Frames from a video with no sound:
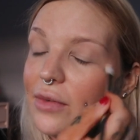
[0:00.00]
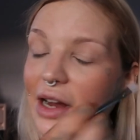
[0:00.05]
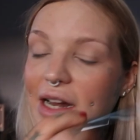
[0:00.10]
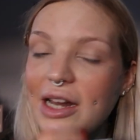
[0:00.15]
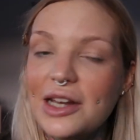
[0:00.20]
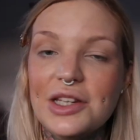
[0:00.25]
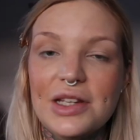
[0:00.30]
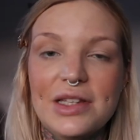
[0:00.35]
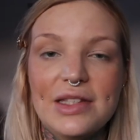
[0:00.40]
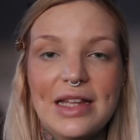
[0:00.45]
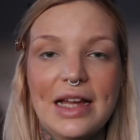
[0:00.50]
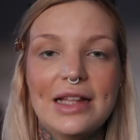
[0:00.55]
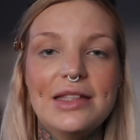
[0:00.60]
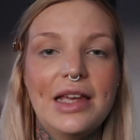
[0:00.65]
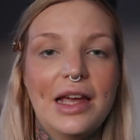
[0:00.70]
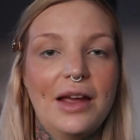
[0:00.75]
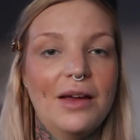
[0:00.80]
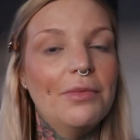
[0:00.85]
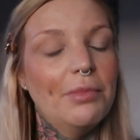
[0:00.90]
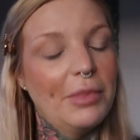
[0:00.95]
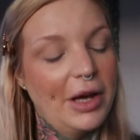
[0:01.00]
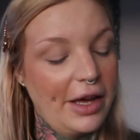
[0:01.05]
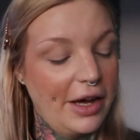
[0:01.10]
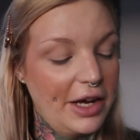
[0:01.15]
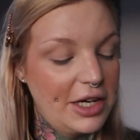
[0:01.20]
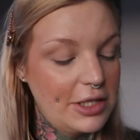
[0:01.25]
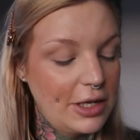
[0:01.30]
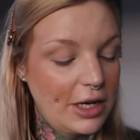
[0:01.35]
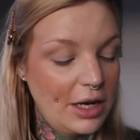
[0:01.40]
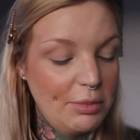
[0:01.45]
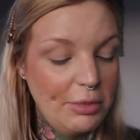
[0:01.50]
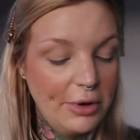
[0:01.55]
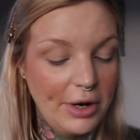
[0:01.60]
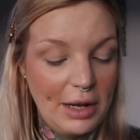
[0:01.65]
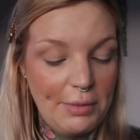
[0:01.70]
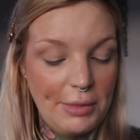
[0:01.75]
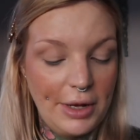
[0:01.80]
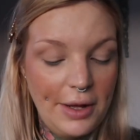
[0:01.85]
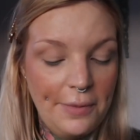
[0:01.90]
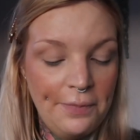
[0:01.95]
really just setting my eyeshadow
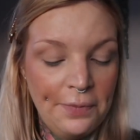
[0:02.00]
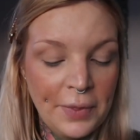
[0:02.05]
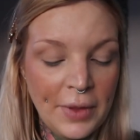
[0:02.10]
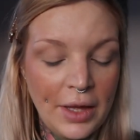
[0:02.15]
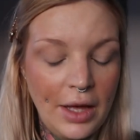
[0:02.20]
primer.